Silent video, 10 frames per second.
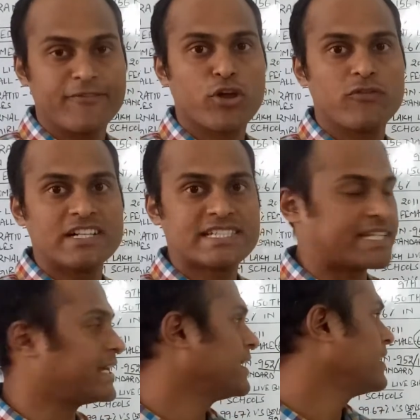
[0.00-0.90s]
if you will
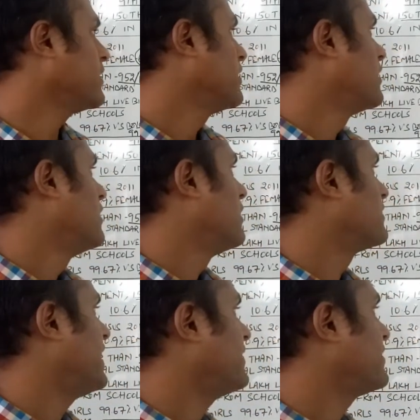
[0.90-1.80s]
see
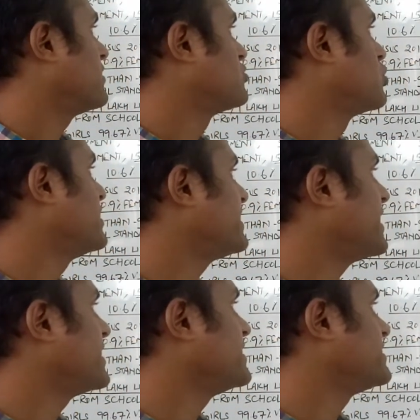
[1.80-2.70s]
that
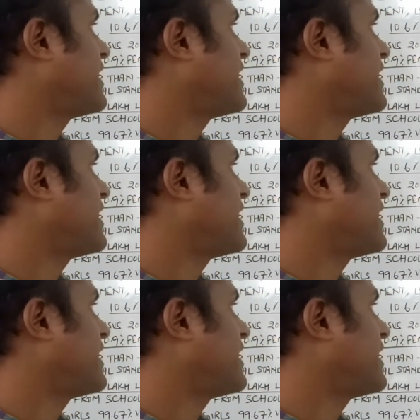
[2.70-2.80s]
judiciary